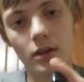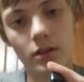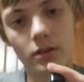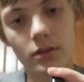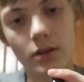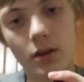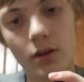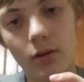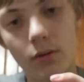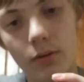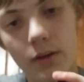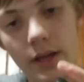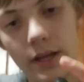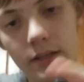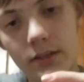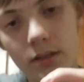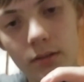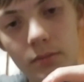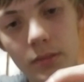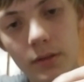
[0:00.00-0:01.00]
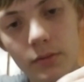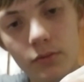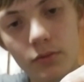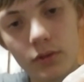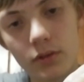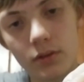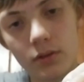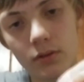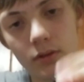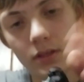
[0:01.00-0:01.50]
So, and sometimes when
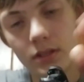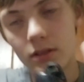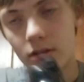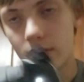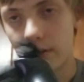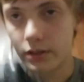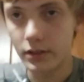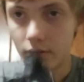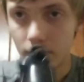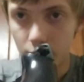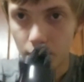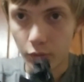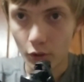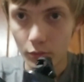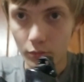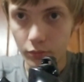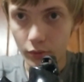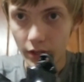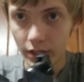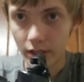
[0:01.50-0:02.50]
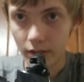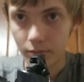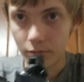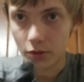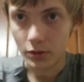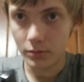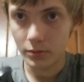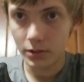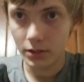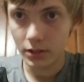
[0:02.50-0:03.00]
you do this, it'll end up breaking
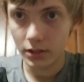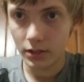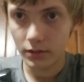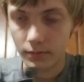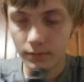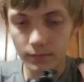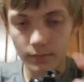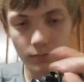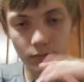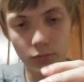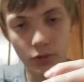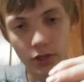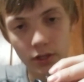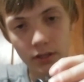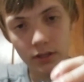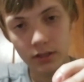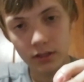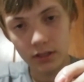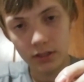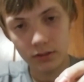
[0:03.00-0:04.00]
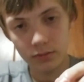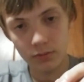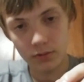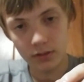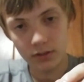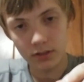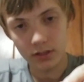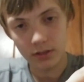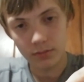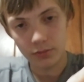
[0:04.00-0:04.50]
permanently. But this one
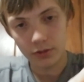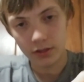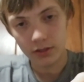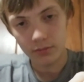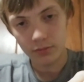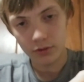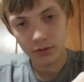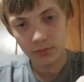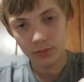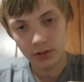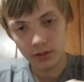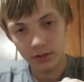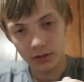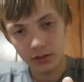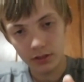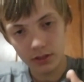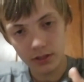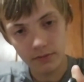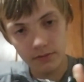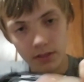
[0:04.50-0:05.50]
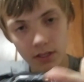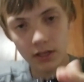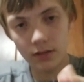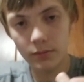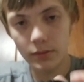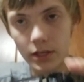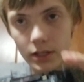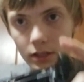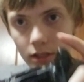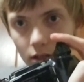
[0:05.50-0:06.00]
is not breaking permanently. You just have to get it
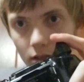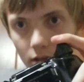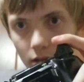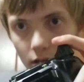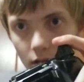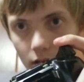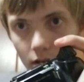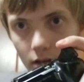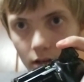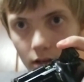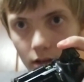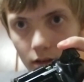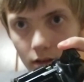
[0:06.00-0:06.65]
back there and.